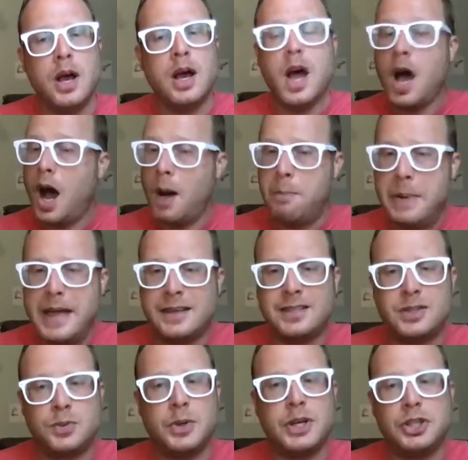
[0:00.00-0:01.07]
A better
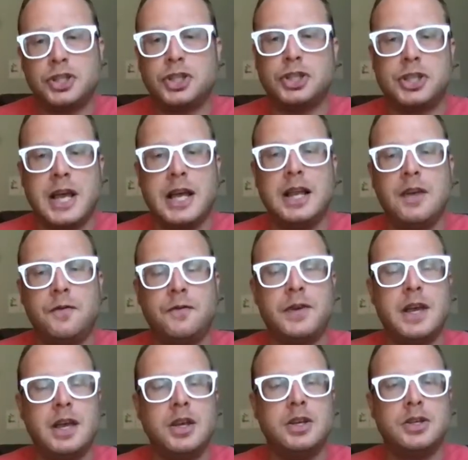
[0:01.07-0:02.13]
swish,
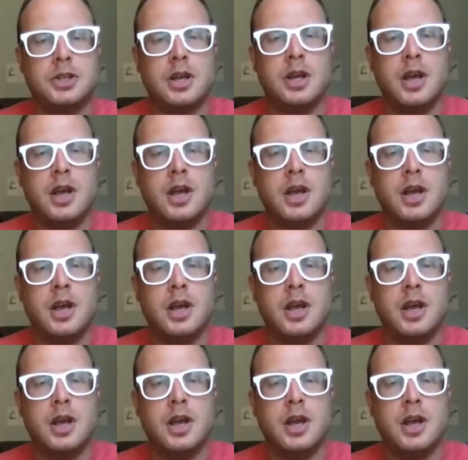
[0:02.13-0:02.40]
jellyfish.